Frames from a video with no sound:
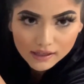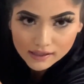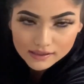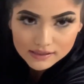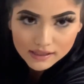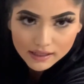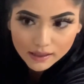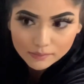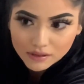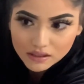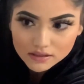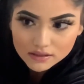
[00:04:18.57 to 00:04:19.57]

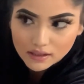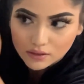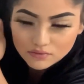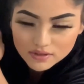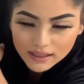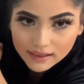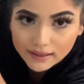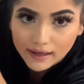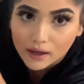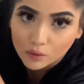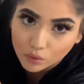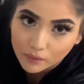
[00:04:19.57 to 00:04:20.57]
carniceria place. They don't sell it
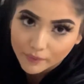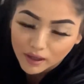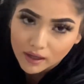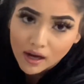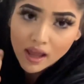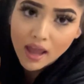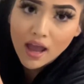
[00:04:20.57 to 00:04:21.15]
at Walmart.